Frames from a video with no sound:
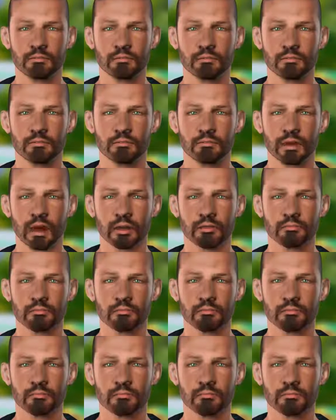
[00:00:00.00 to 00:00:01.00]
4, and
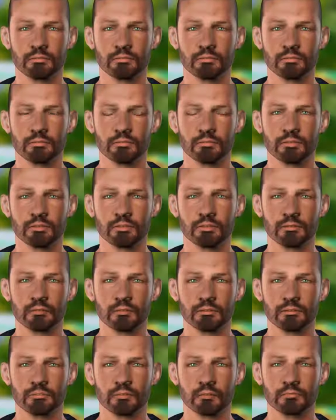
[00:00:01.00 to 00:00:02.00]
5, is the proof
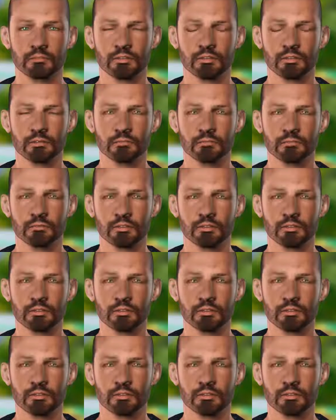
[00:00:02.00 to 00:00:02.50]
is in the pudding.